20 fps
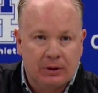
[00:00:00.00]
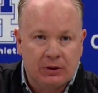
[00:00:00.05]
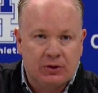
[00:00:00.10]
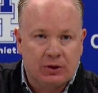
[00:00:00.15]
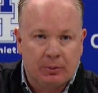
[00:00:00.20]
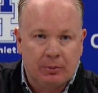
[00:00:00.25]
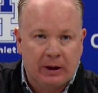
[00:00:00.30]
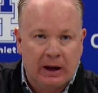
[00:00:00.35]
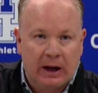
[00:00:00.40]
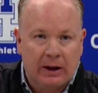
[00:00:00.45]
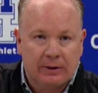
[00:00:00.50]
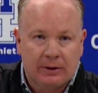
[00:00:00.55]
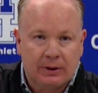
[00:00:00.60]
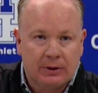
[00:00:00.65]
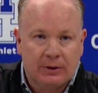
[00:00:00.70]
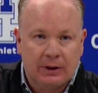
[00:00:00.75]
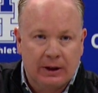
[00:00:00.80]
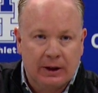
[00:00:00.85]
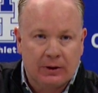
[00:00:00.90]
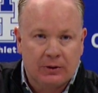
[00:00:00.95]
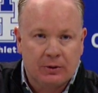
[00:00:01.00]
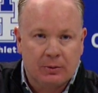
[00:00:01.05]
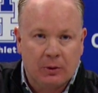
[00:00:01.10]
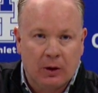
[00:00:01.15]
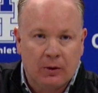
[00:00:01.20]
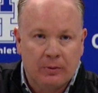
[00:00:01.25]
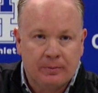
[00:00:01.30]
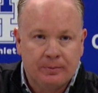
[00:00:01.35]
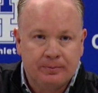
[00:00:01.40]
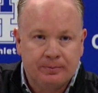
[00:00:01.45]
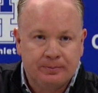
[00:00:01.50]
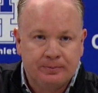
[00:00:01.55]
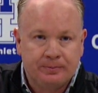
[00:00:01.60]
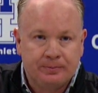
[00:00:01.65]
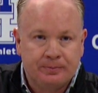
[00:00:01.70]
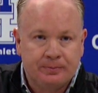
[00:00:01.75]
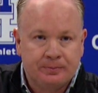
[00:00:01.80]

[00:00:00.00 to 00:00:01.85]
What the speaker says: He should be out there today or tomorrow.